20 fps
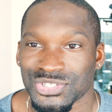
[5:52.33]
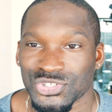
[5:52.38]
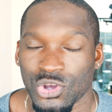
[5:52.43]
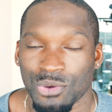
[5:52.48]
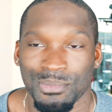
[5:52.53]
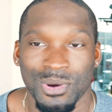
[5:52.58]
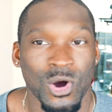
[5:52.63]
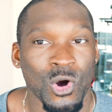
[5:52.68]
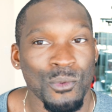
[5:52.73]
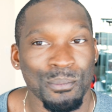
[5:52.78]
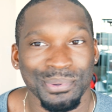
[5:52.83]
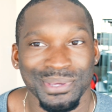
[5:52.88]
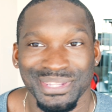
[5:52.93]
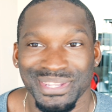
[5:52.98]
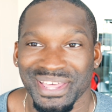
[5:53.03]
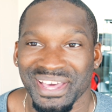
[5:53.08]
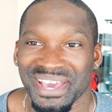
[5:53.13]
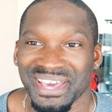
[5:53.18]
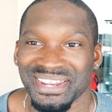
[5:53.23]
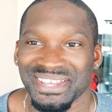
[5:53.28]
So I'm
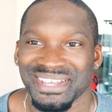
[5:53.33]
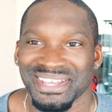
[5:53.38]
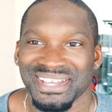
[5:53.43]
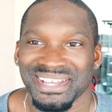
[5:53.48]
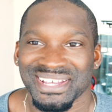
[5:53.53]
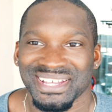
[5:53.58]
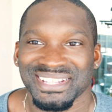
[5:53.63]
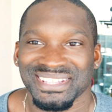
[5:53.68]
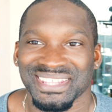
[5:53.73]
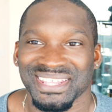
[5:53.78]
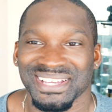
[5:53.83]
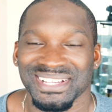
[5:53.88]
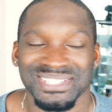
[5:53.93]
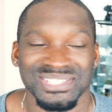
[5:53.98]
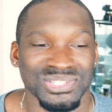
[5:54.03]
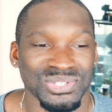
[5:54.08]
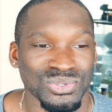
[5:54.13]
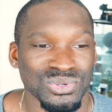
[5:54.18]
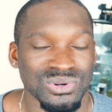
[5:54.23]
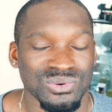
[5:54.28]
hoping that
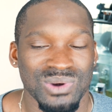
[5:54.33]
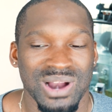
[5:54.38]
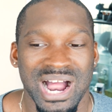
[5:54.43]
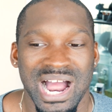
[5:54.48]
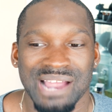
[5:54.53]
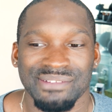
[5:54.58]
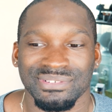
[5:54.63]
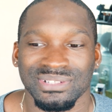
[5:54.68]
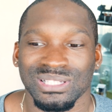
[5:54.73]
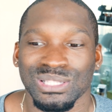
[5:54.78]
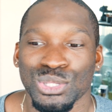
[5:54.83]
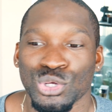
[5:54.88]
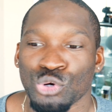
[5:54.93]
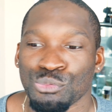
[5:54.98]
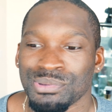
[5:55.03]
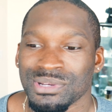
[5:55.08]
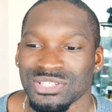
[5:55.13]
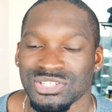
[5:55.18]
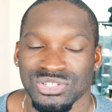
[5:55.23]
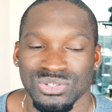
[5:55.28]
things do arrive a
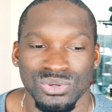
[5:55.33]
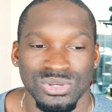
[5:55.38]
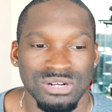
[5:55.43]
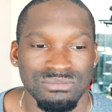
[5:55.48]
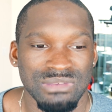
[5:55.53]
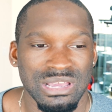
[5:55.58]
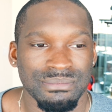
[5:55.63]
little bit sooner,